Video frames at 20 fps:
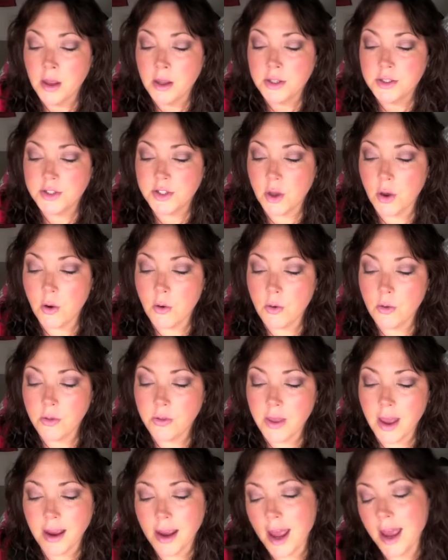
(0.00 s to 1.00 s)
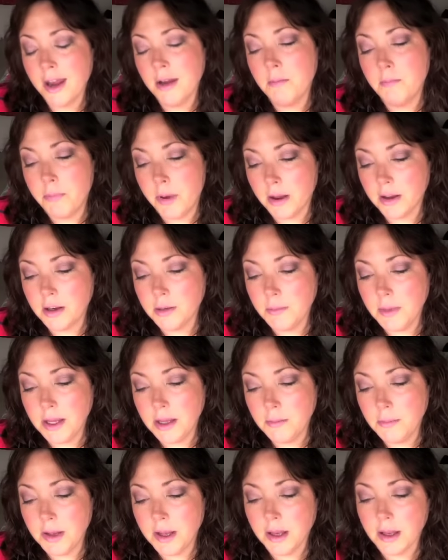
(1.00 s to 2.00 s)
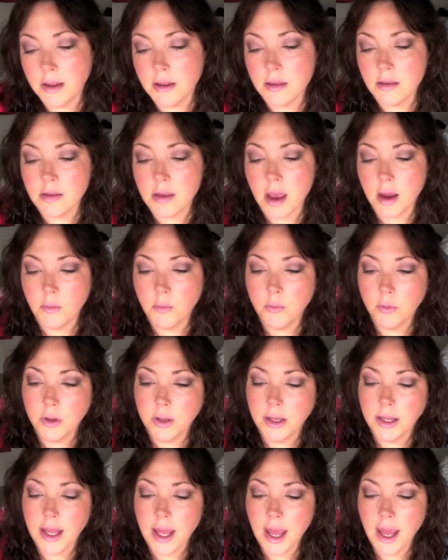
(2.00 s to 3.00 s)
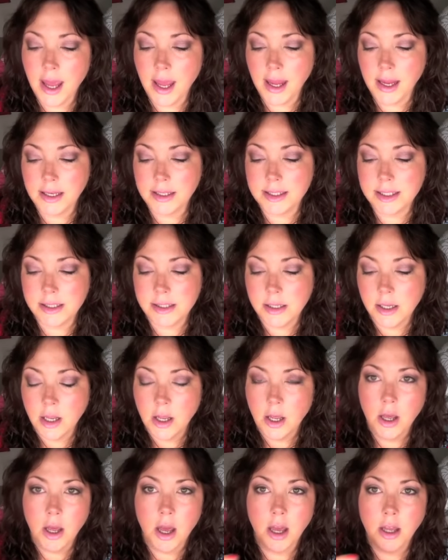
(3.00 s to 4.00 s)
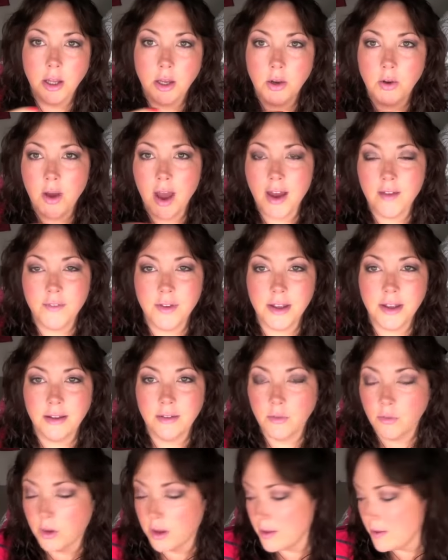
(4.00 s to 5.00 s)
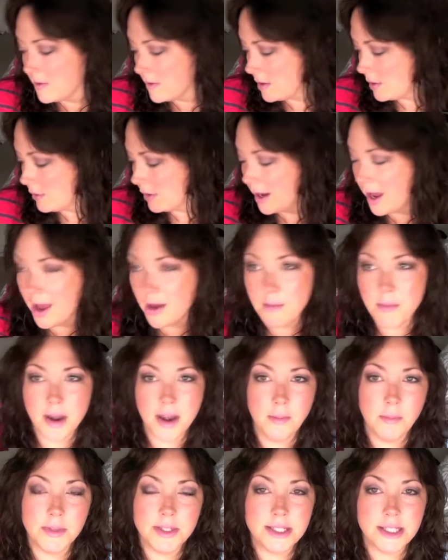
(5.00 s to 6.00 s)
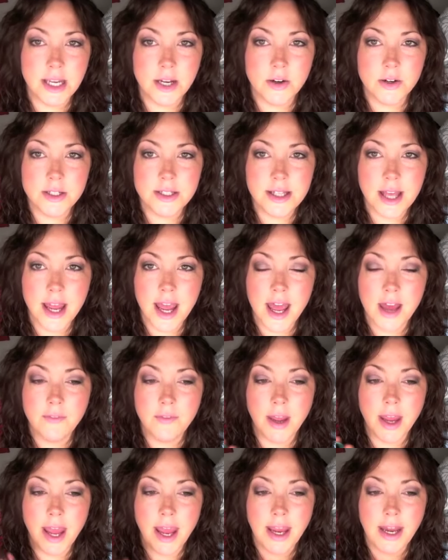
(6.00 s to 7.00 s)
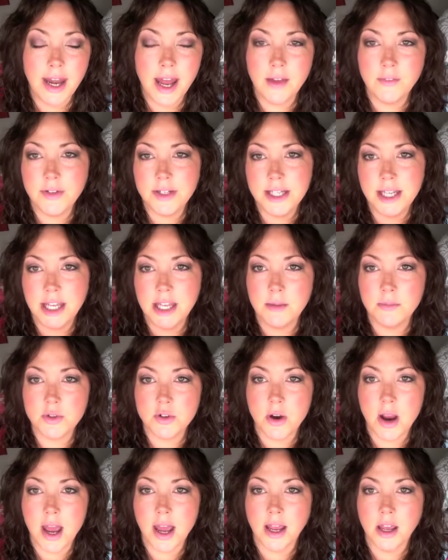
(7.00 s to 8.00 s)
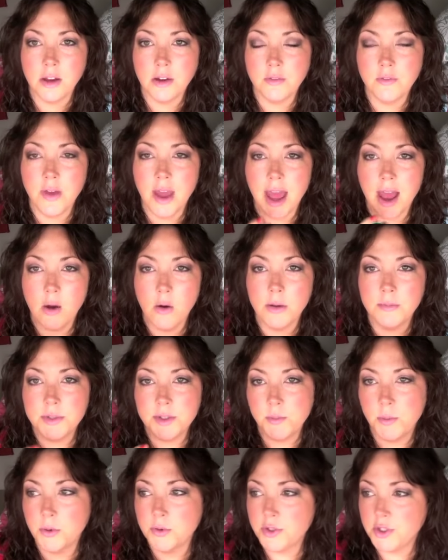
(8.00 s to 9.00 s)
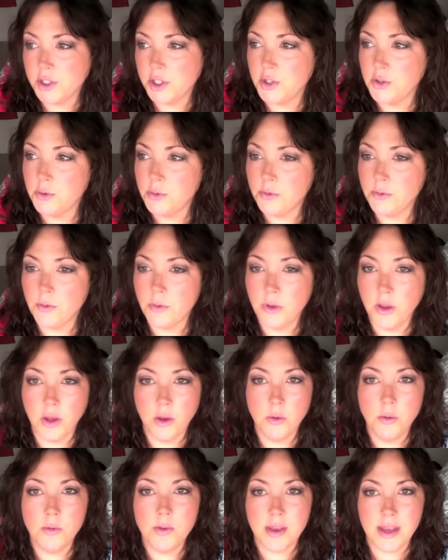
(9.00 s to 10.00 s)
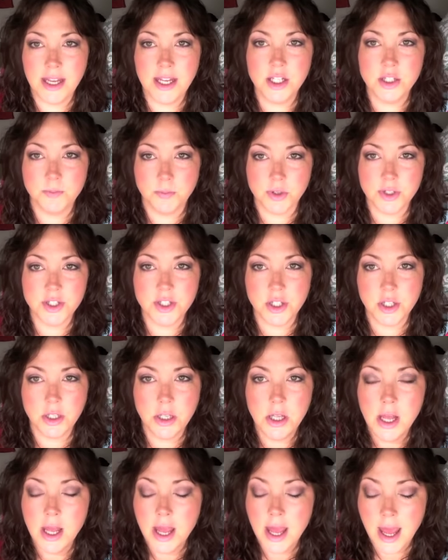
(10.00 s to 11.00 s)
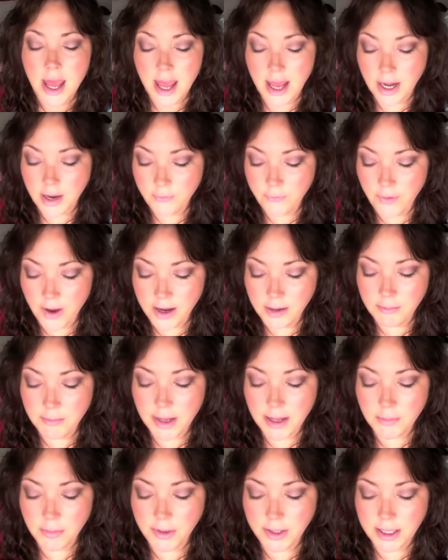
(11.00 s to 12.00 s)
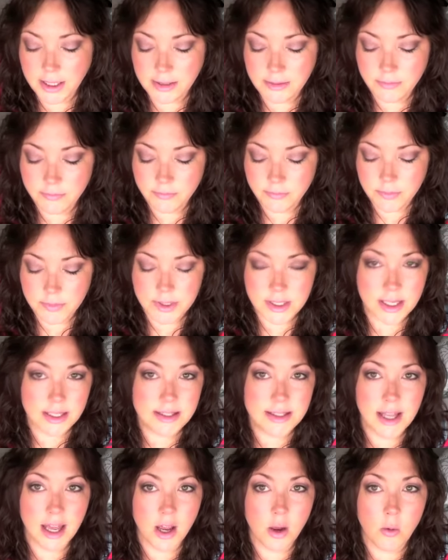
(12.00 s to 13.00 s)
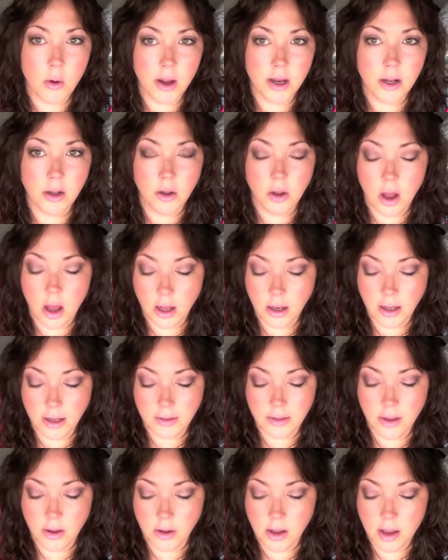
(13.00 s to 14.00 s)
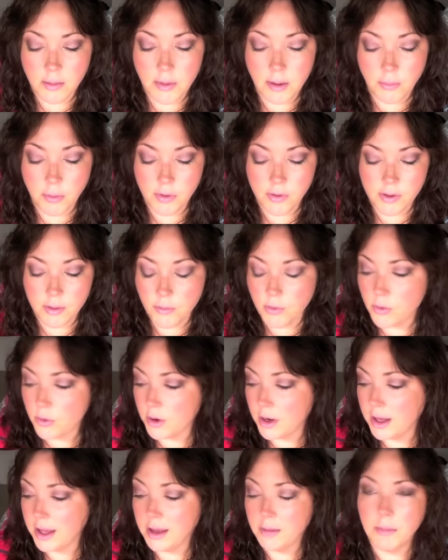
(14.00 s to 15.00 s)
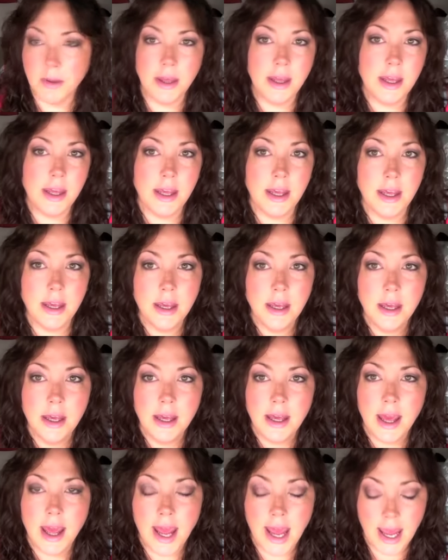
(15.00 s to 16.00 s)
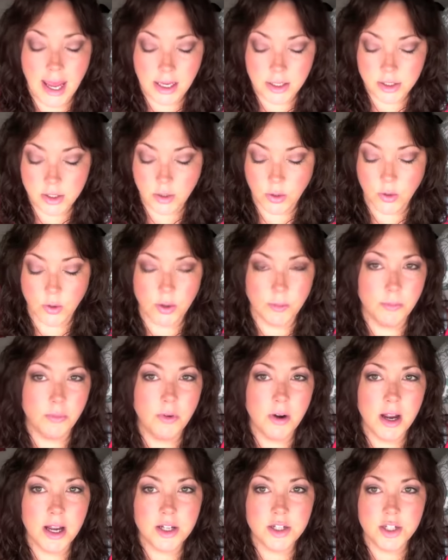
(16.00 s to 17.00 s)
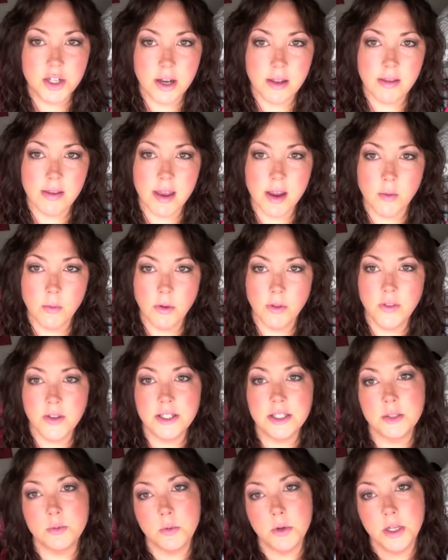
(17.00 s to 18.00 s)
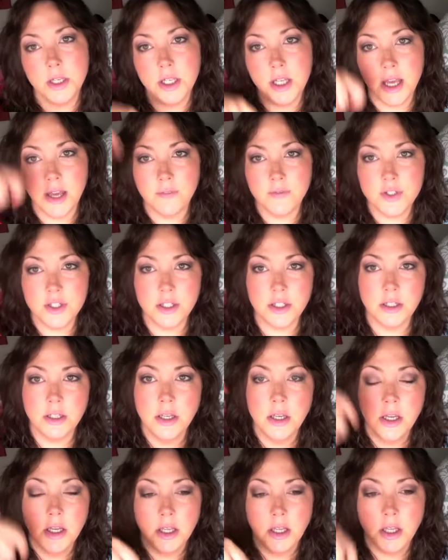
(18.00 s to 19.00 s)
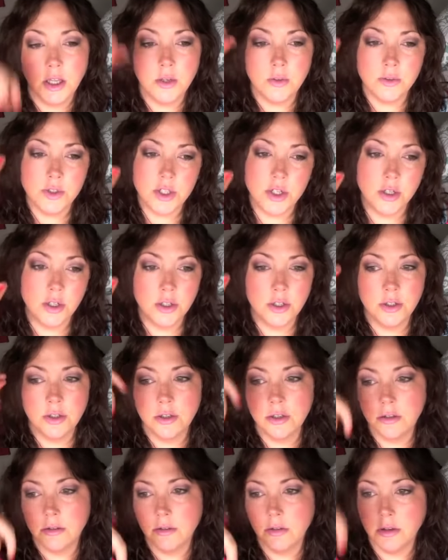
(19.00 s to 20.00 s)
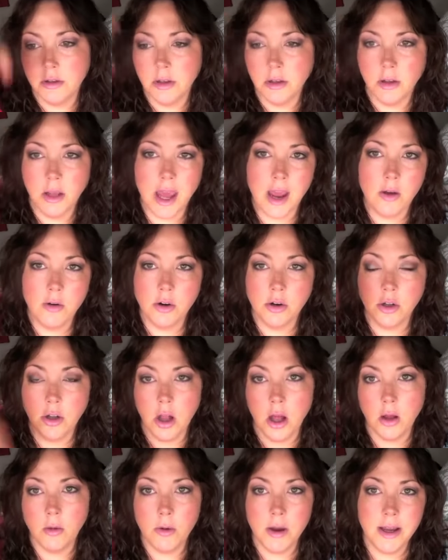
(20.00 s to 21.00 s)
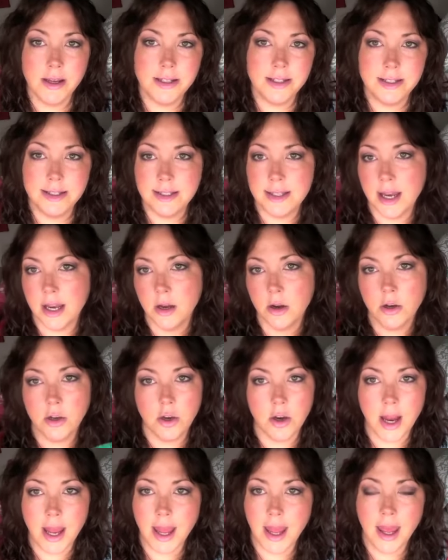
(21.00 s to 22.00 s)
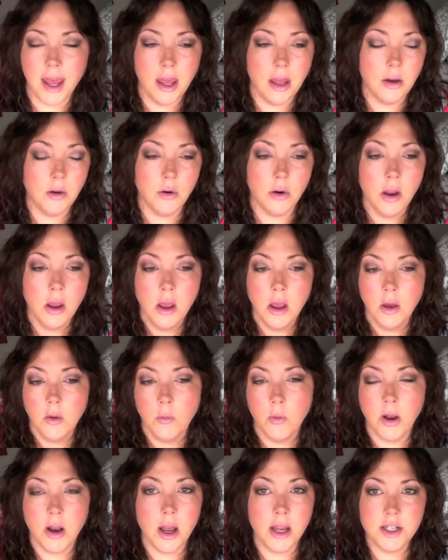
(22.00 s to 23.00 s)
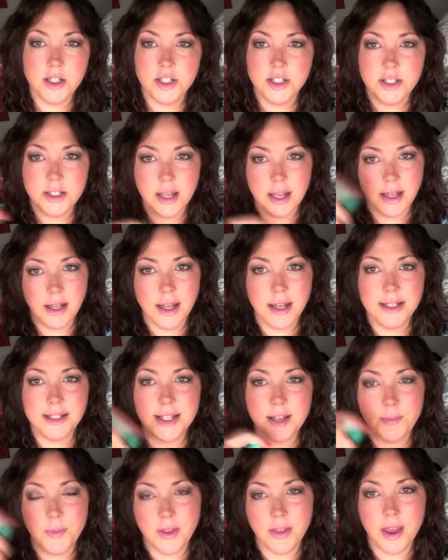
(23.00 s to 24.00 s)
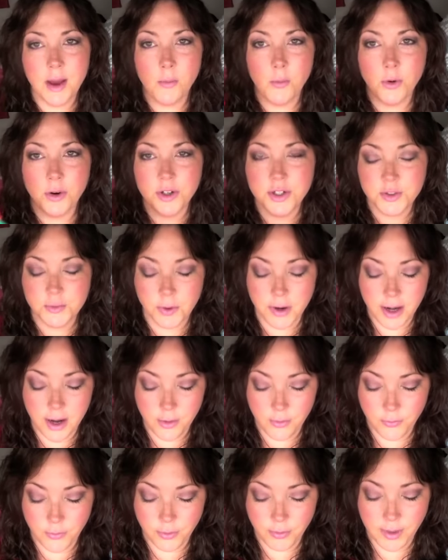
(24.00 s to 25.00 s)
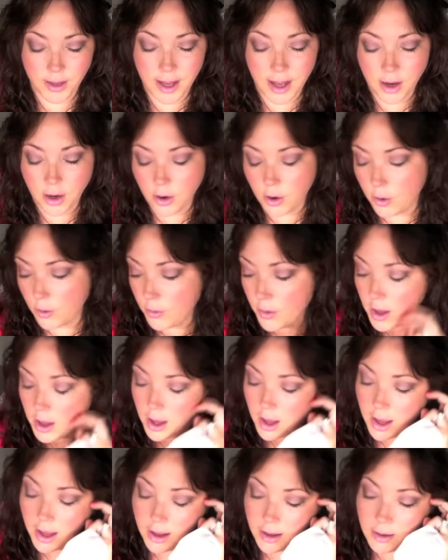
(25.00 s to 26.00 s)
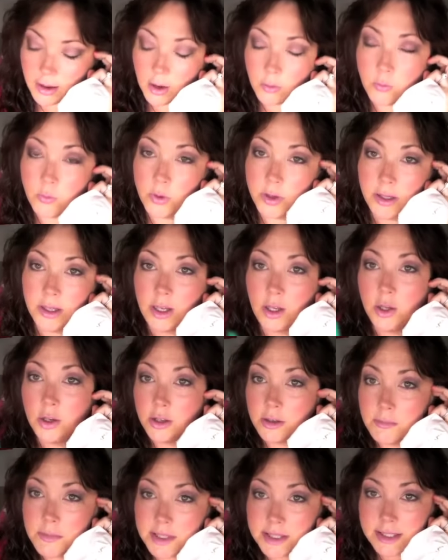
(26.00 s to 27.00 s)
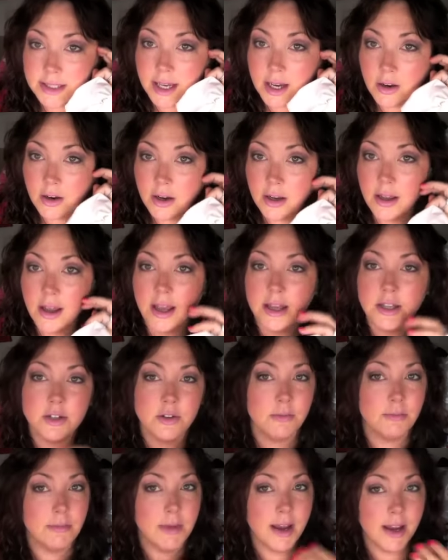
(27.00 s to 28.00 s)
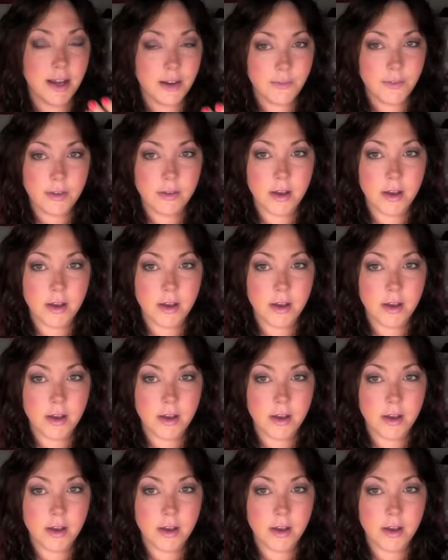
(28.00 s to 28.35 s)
So that kind of bugged me because I really hate you know, having considering how many mascaras I have, I hate having to keep track of how I'm supposed to use each bristle. And I find Maybelline does that quite a lot. Like they'll come up with some sort of gimmicky handle or brush, and it's like, well, this one you have to, you know, turn counterclockwise and stand on your head, or what. I just I like something that works right out from the get go. Uh, a really good mascara, I don't mind if it's